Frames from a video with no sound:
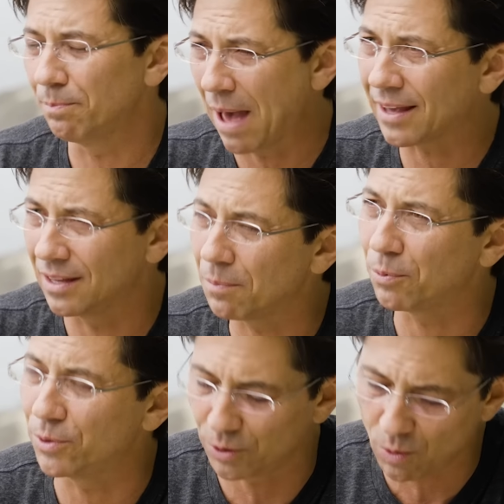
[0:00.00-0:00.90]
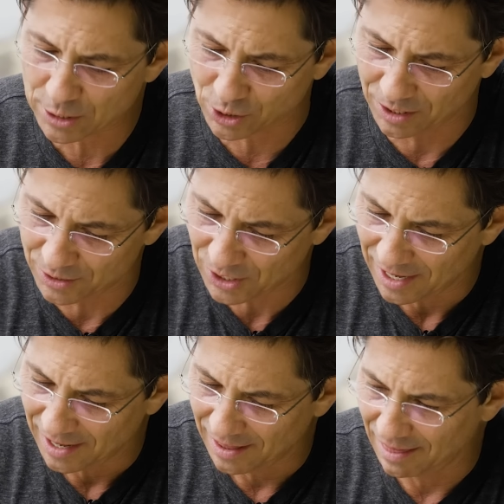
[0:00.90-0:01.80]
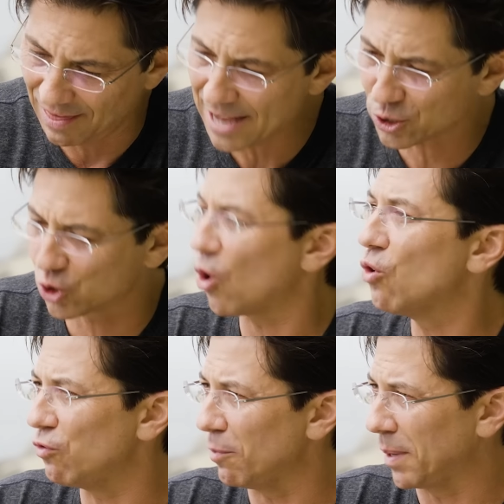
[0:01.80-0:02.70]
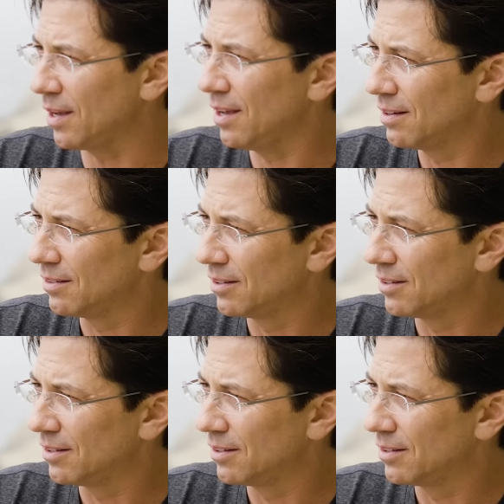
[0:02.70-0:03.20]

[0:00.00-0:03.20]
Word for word: backing up with your question is, that drove me.